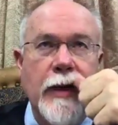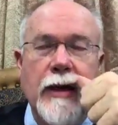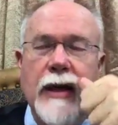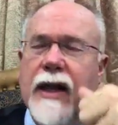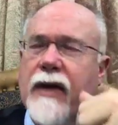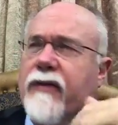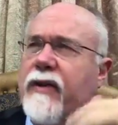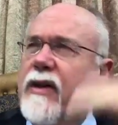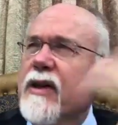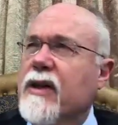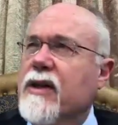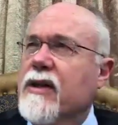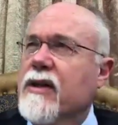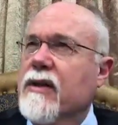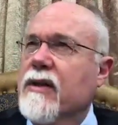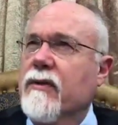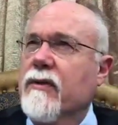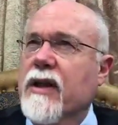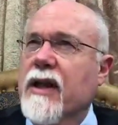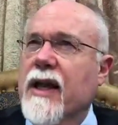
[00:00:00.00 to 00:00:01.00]
like when
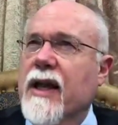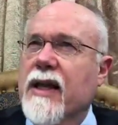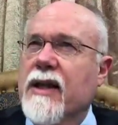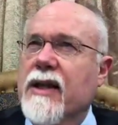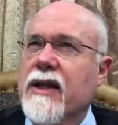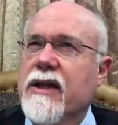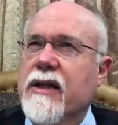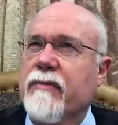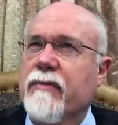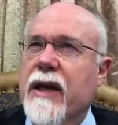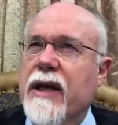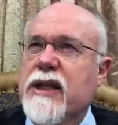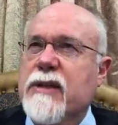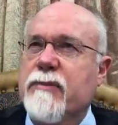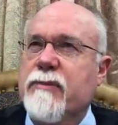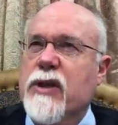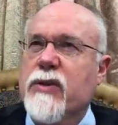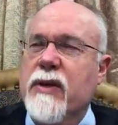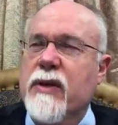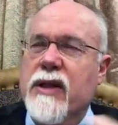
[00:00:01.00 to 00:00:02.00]
they had the debates
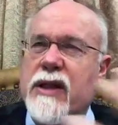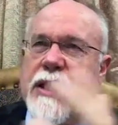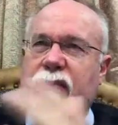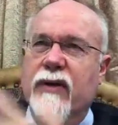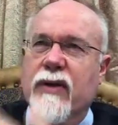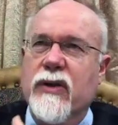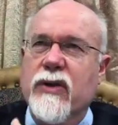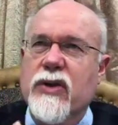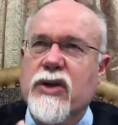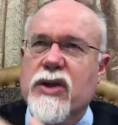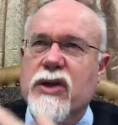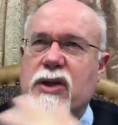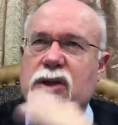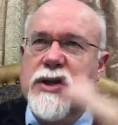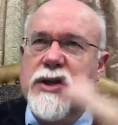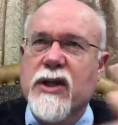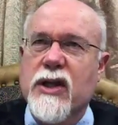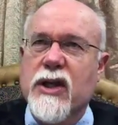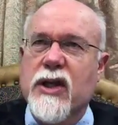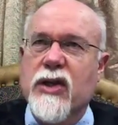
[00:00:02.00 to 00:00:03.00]
between the
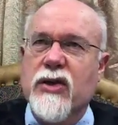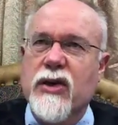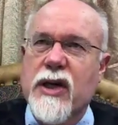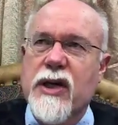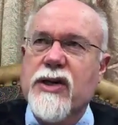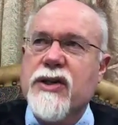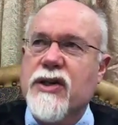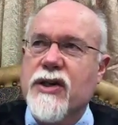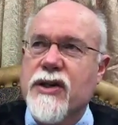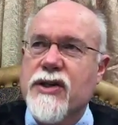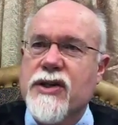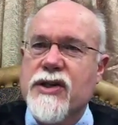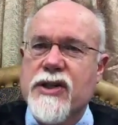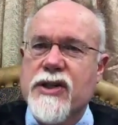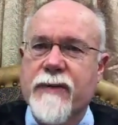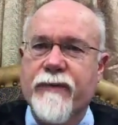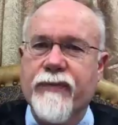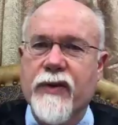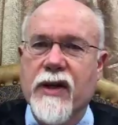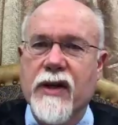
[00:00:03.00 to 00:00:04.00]
evolutionists and the
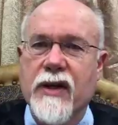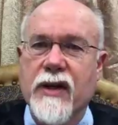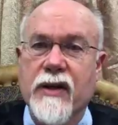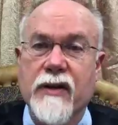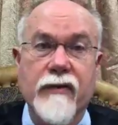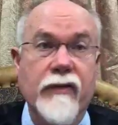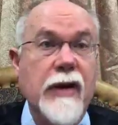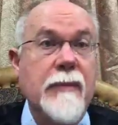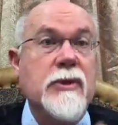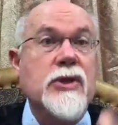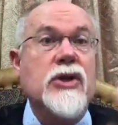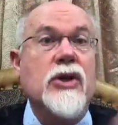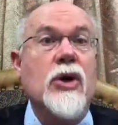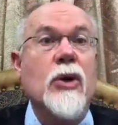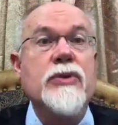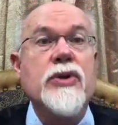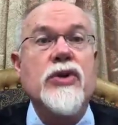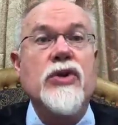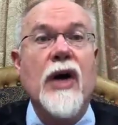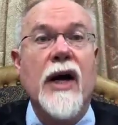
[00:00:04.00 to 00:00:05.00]
creationists, the famous
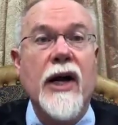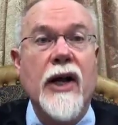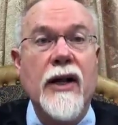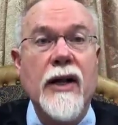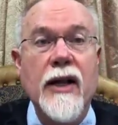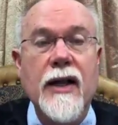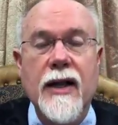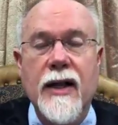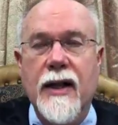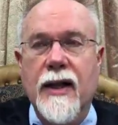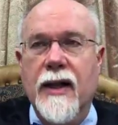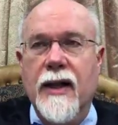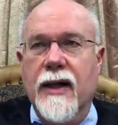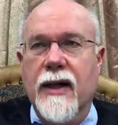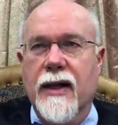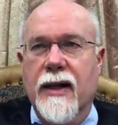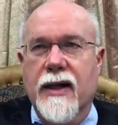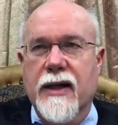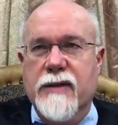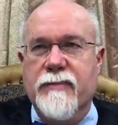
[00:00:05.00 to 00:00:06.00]
Scopes trial.
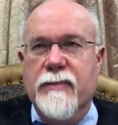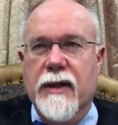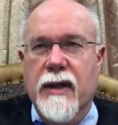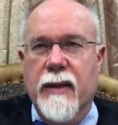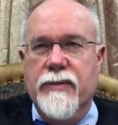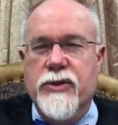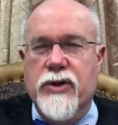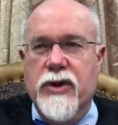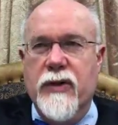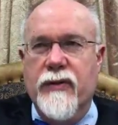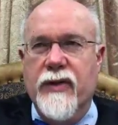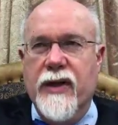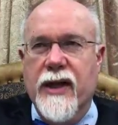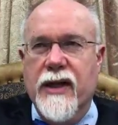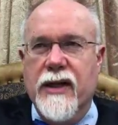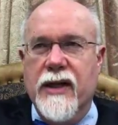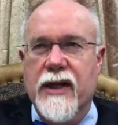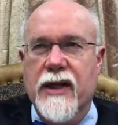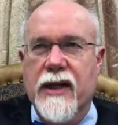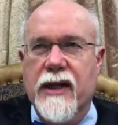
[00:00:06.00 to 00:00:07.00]
It's been observed
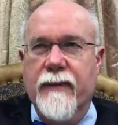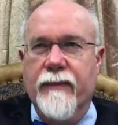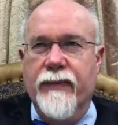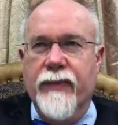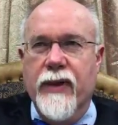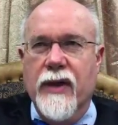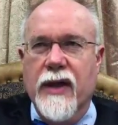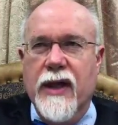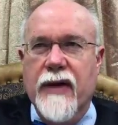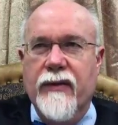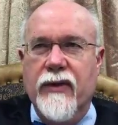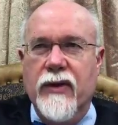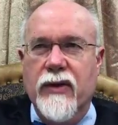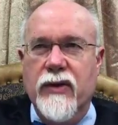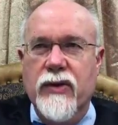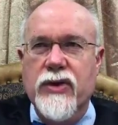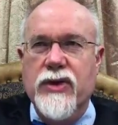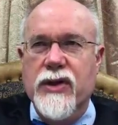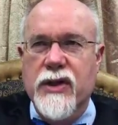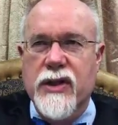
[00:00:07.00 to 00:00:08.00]
that the
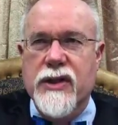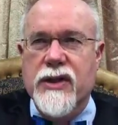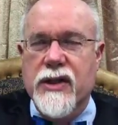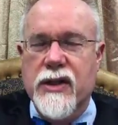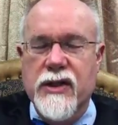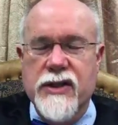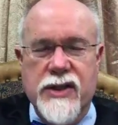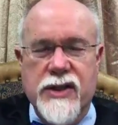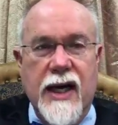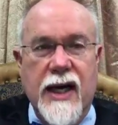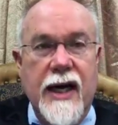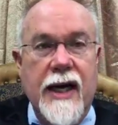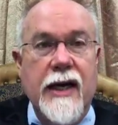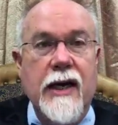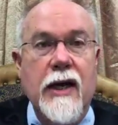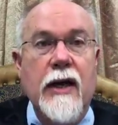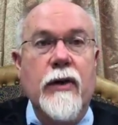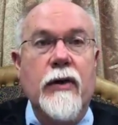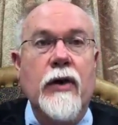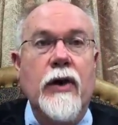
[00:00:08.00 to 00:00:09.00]
evolutionist side
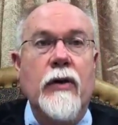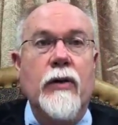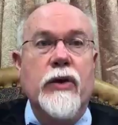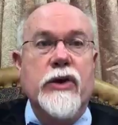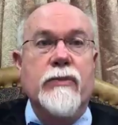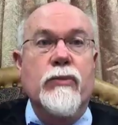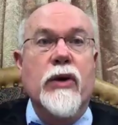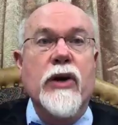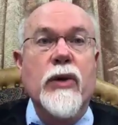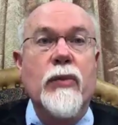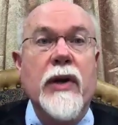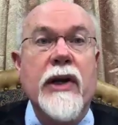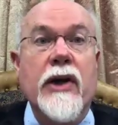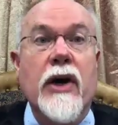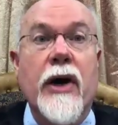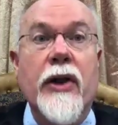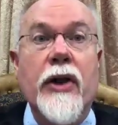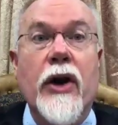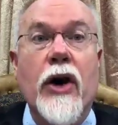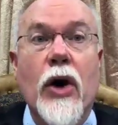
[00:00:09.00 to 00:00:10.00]
was more than
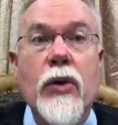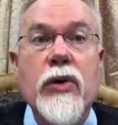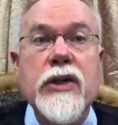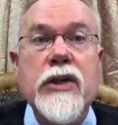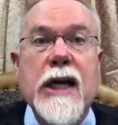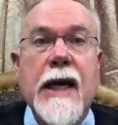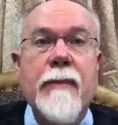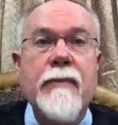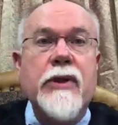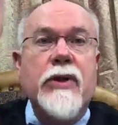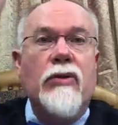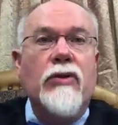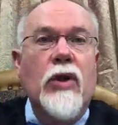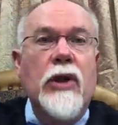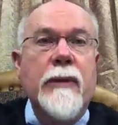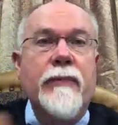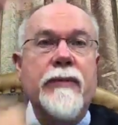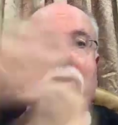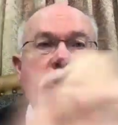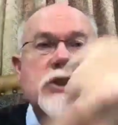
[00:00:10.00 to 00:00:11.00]
willing on their own dime to
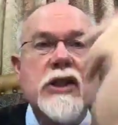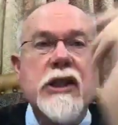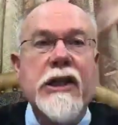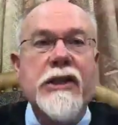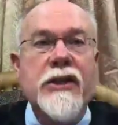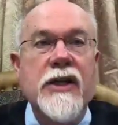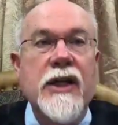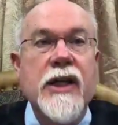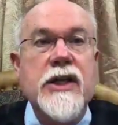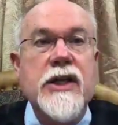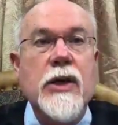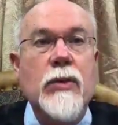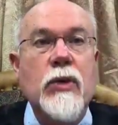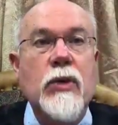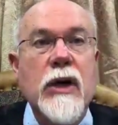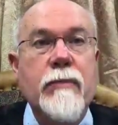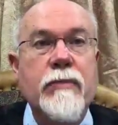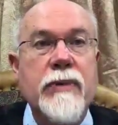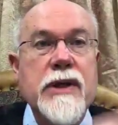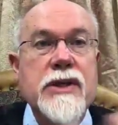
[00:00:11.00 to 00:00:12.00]
roll up their sleeves and get to
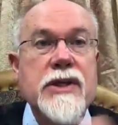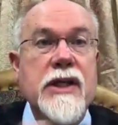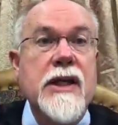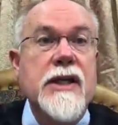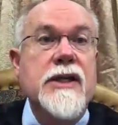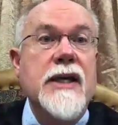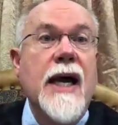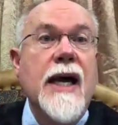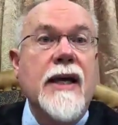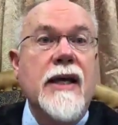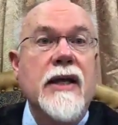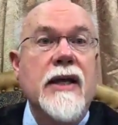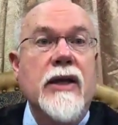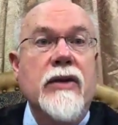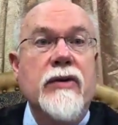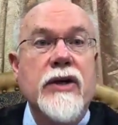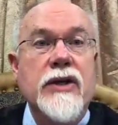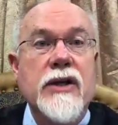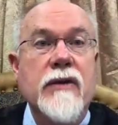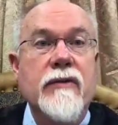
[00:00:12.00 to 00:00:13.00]
work busy attacking the
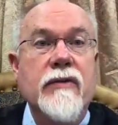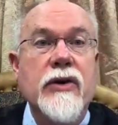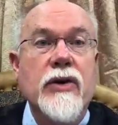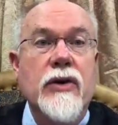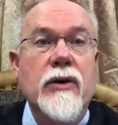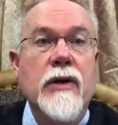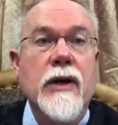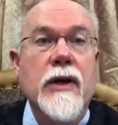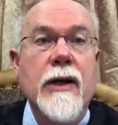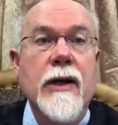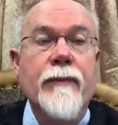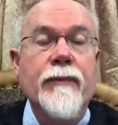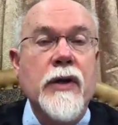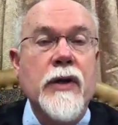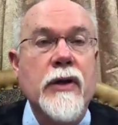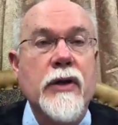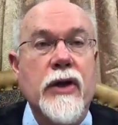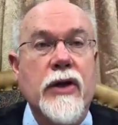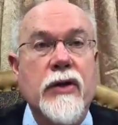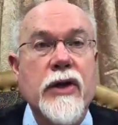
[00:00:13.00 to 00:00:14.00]
Christian view.
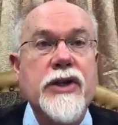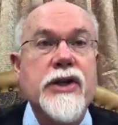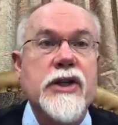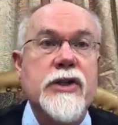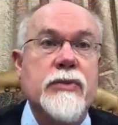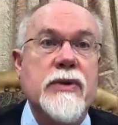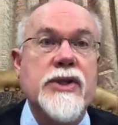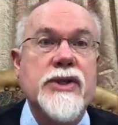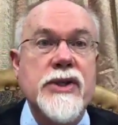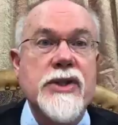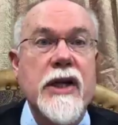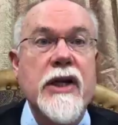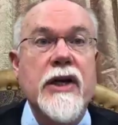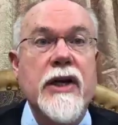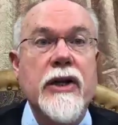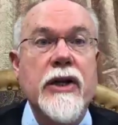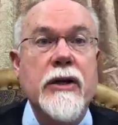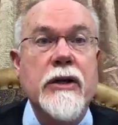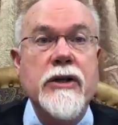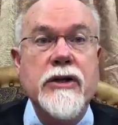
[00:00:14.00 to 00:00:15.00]
The Christians were sitting
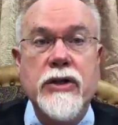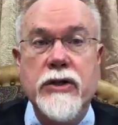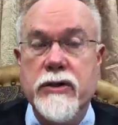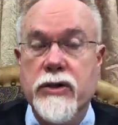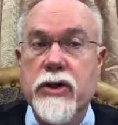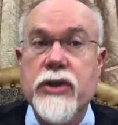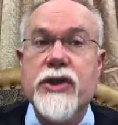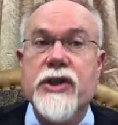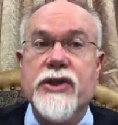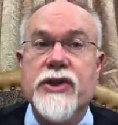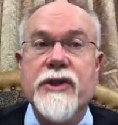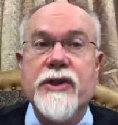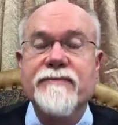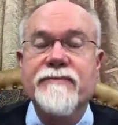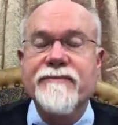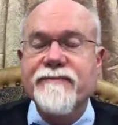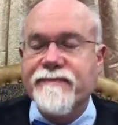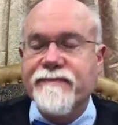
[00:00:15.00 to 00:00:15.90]
on their tushes.